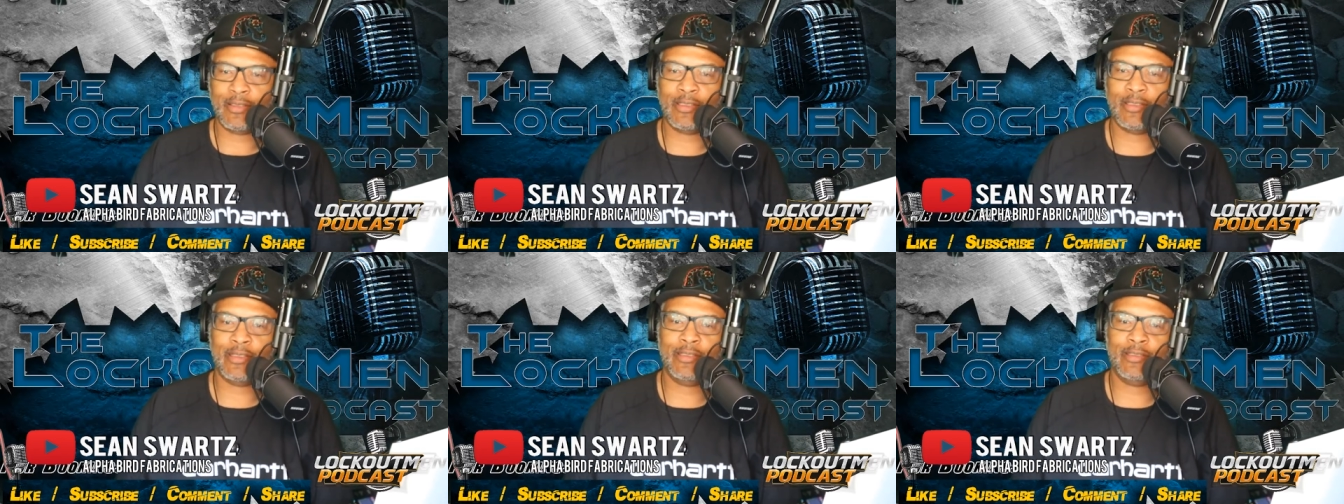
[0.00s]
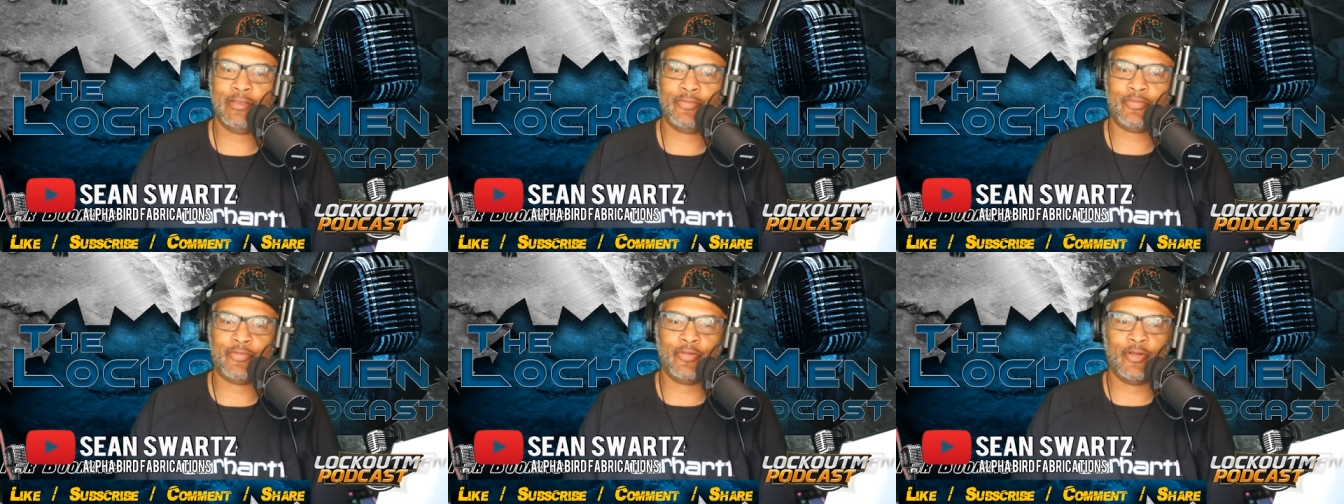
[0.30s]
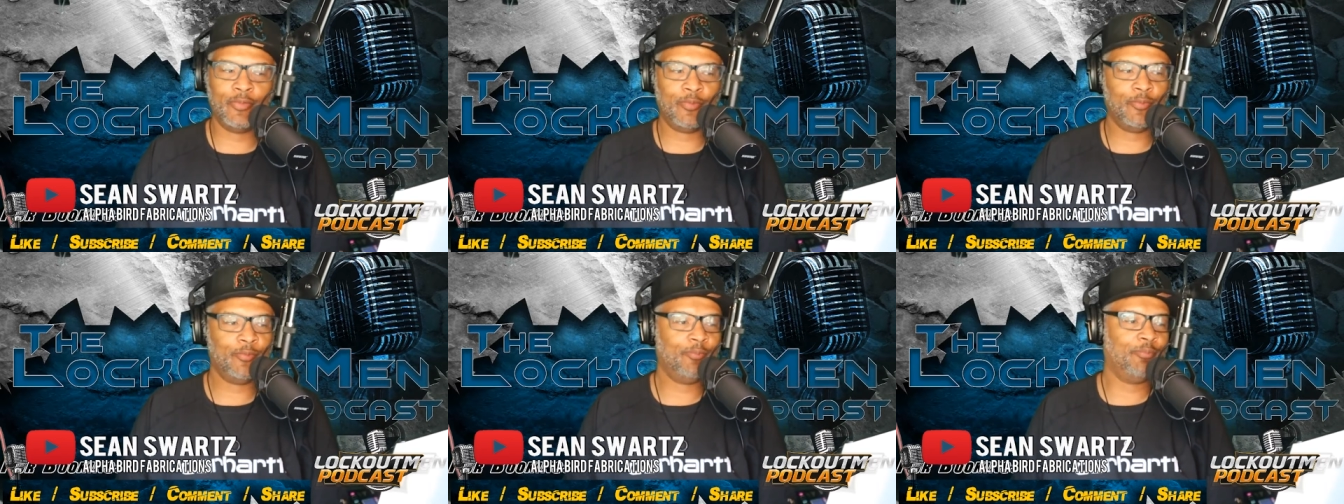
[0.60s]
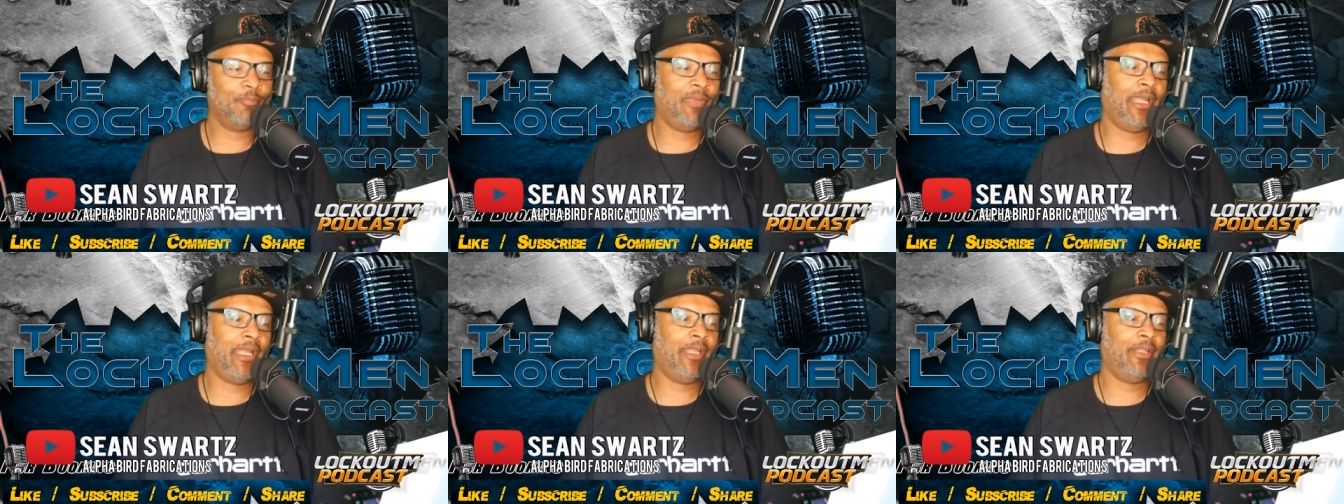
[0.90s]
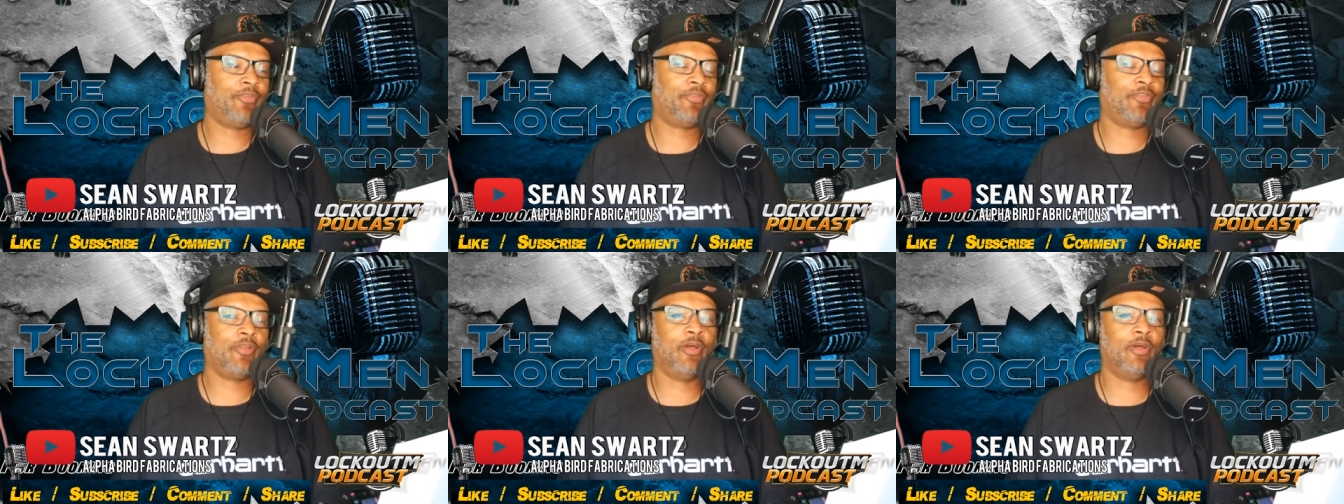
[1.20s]
All right. So
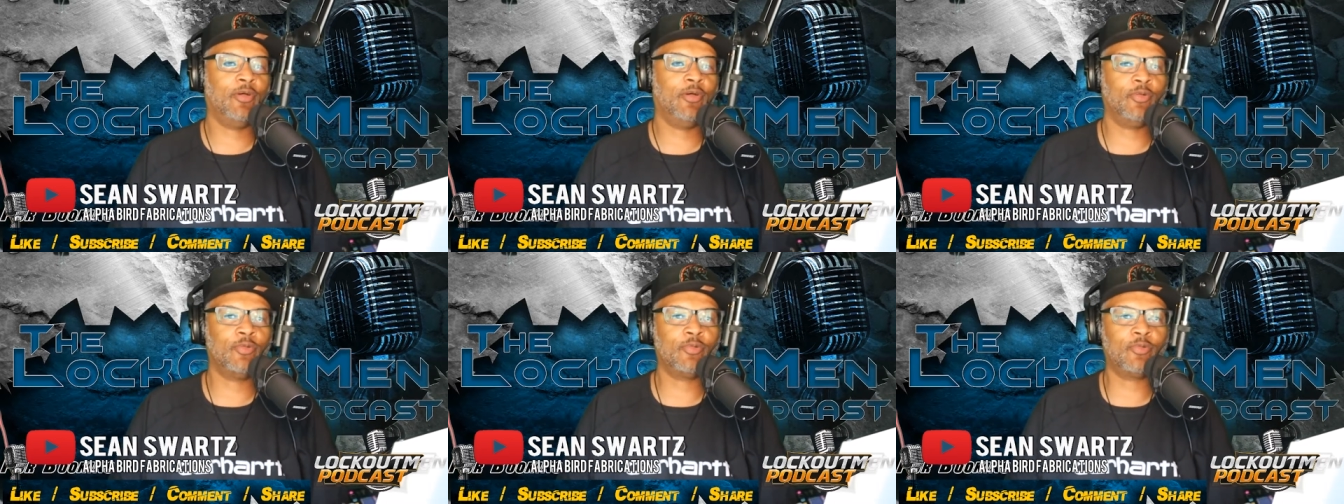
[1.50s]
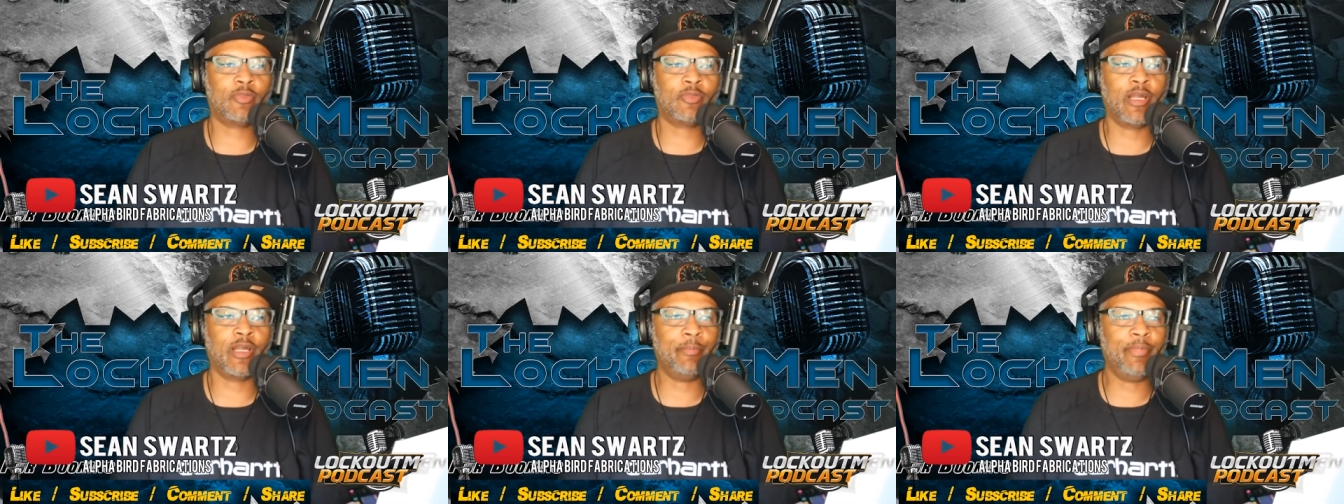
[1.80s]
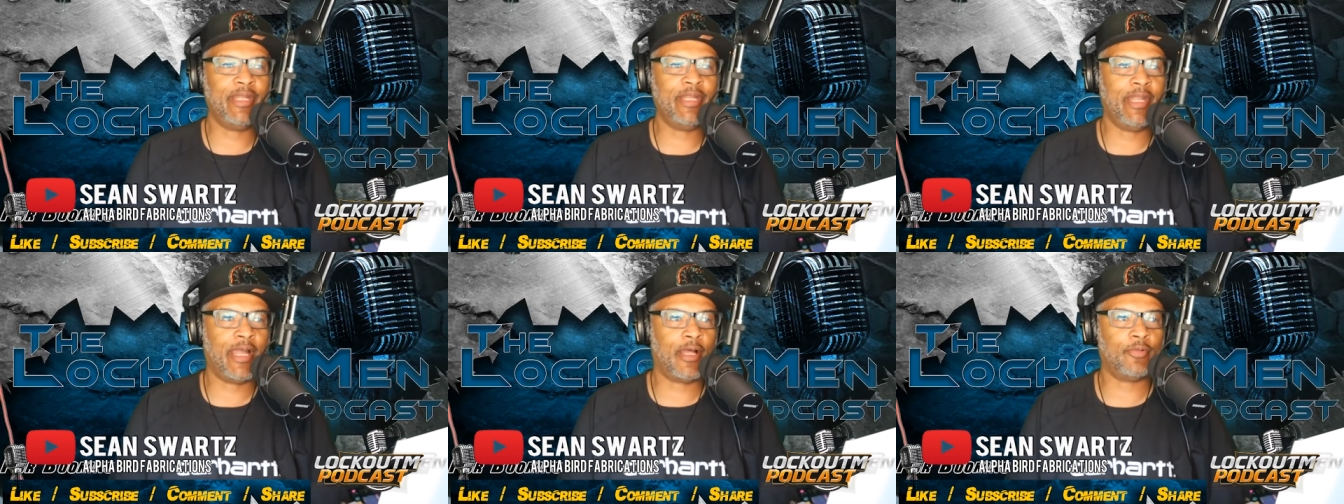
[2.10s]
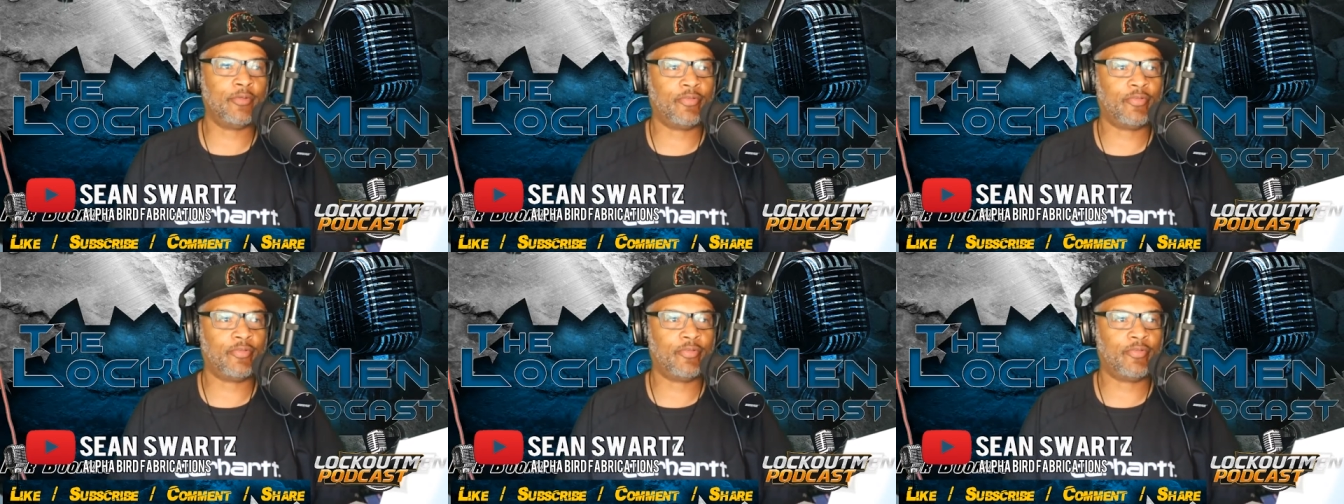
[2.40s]
man, so coming out,